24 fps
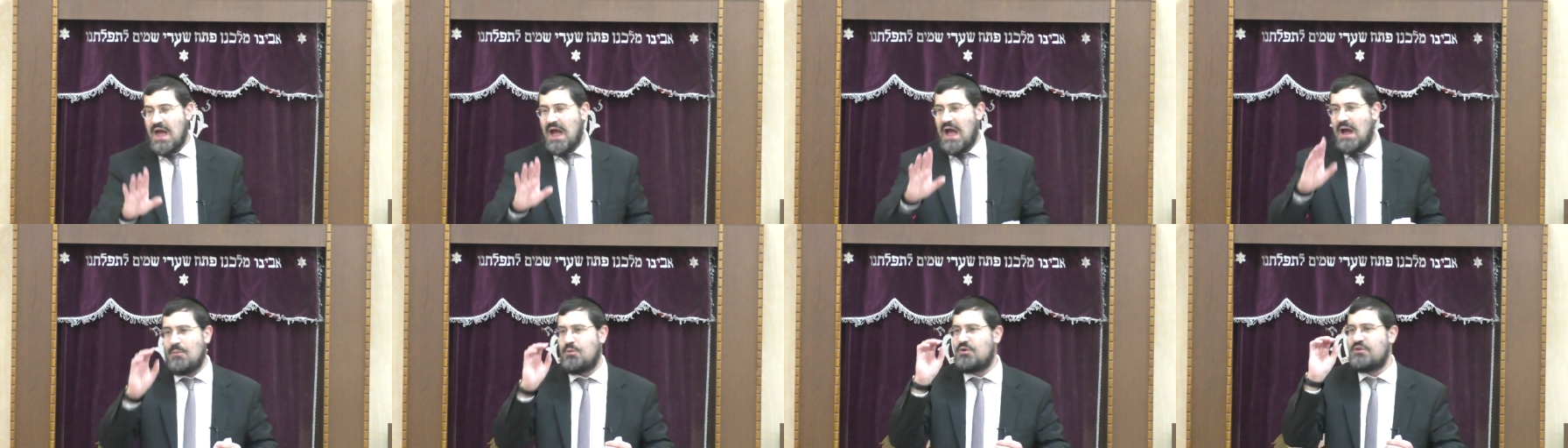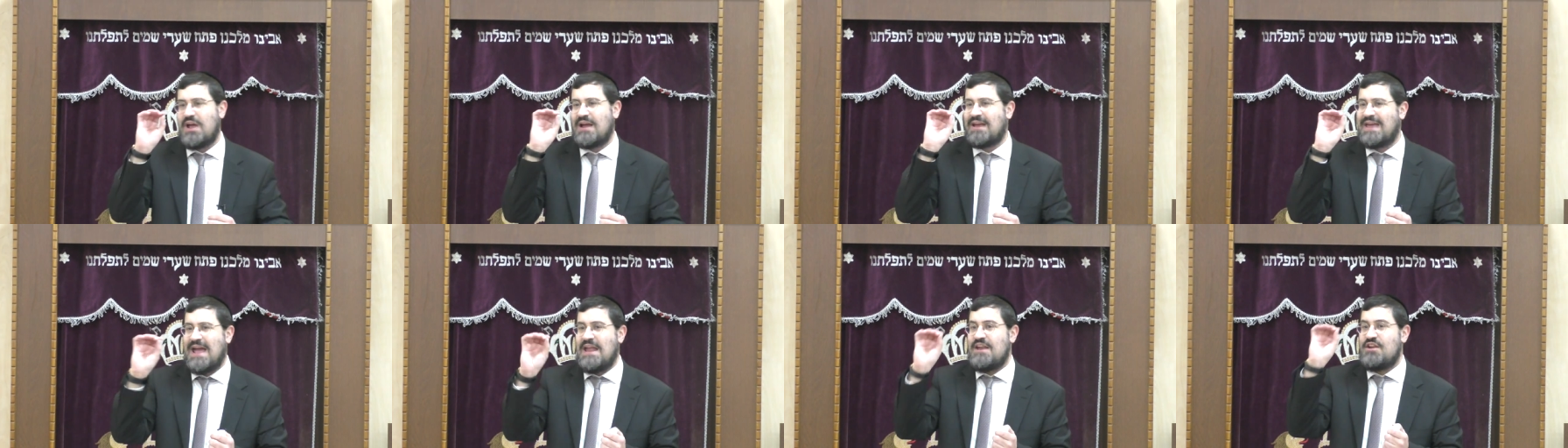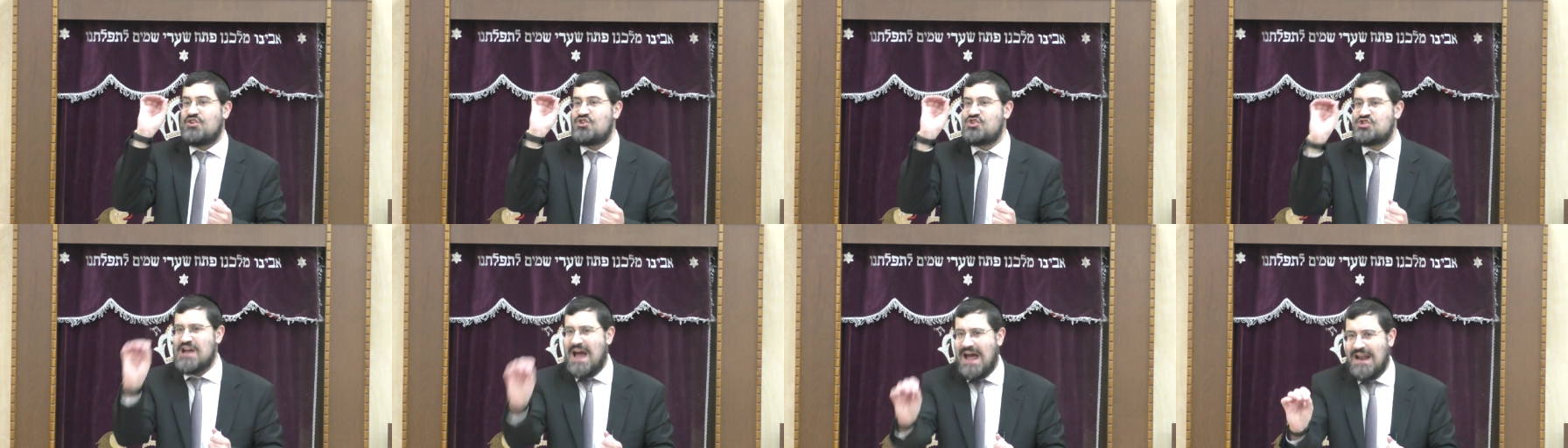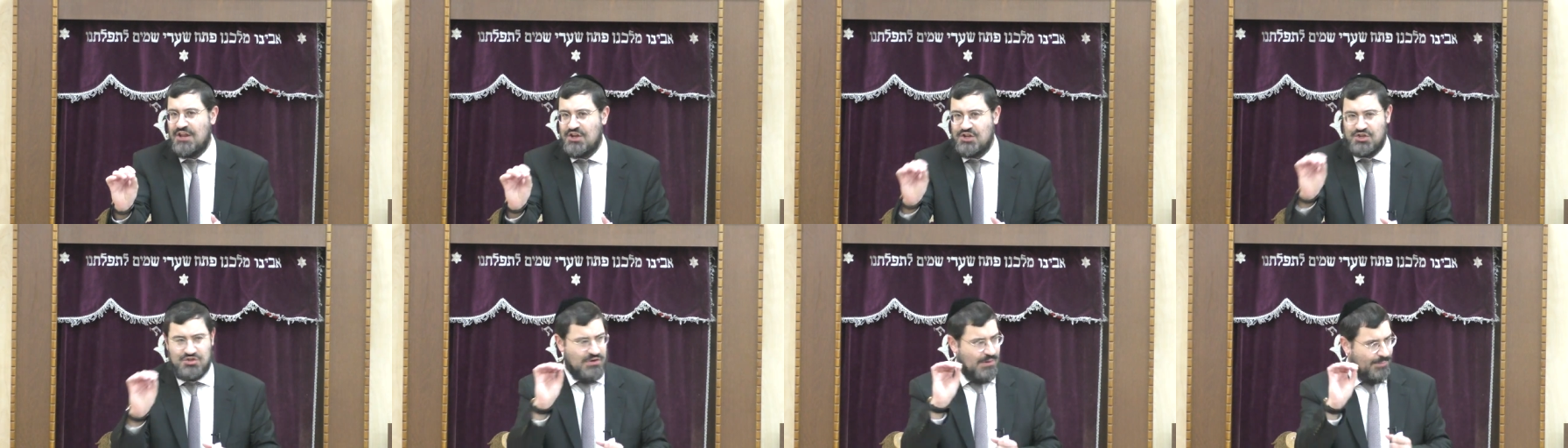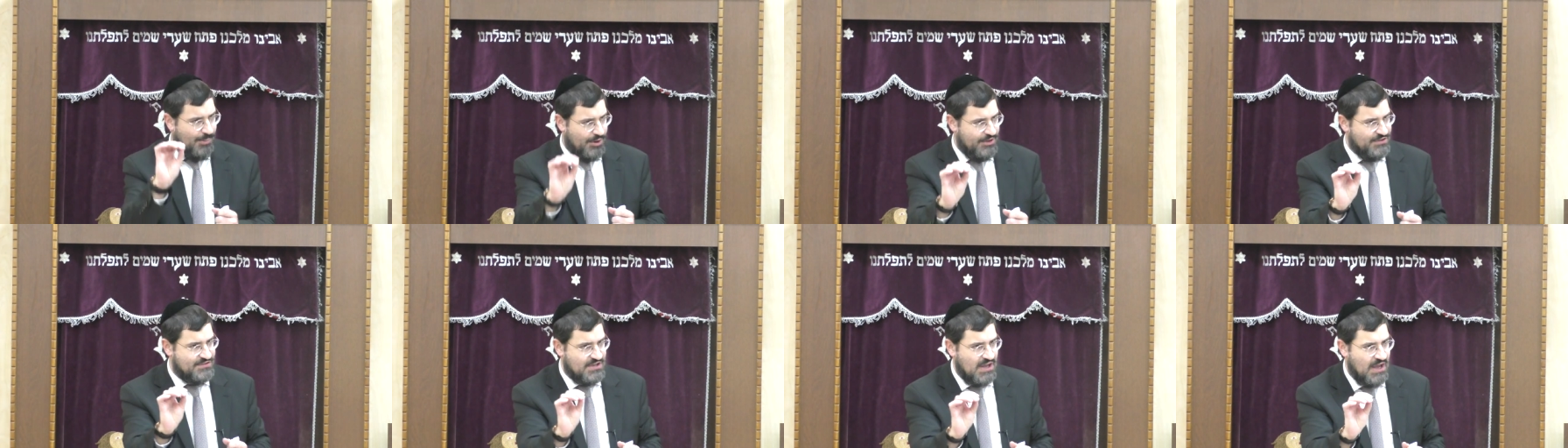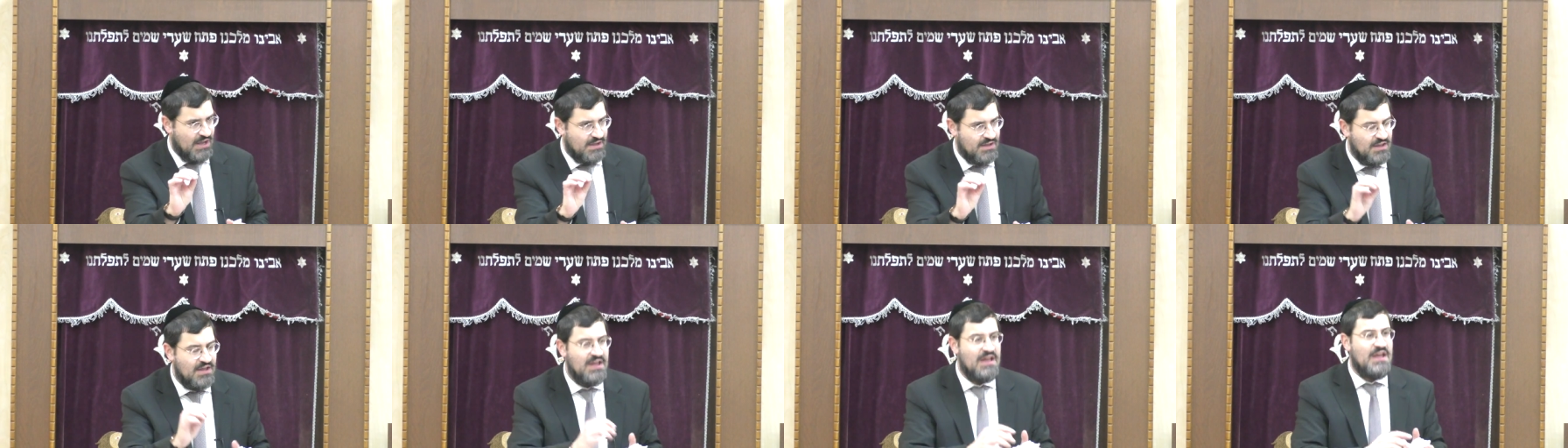I would, again, challenge Rabbi
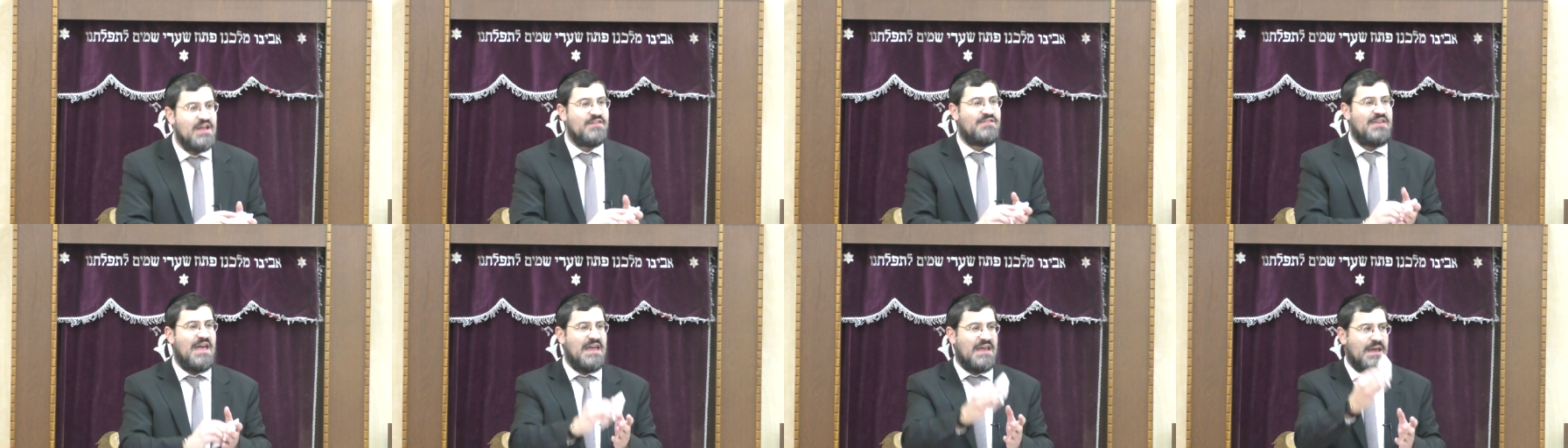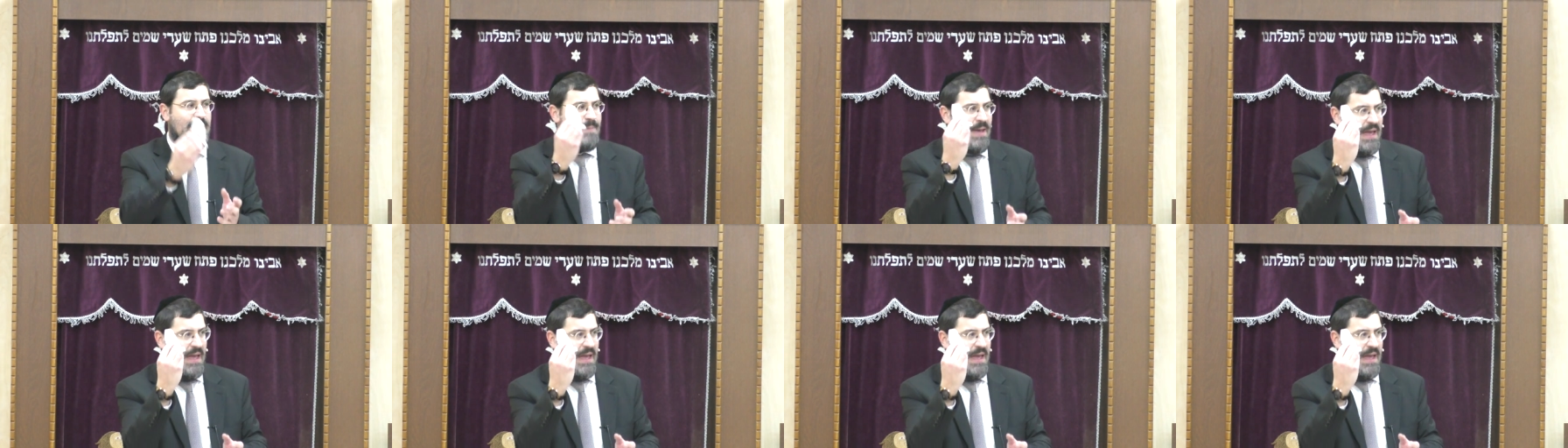Yisai. Take a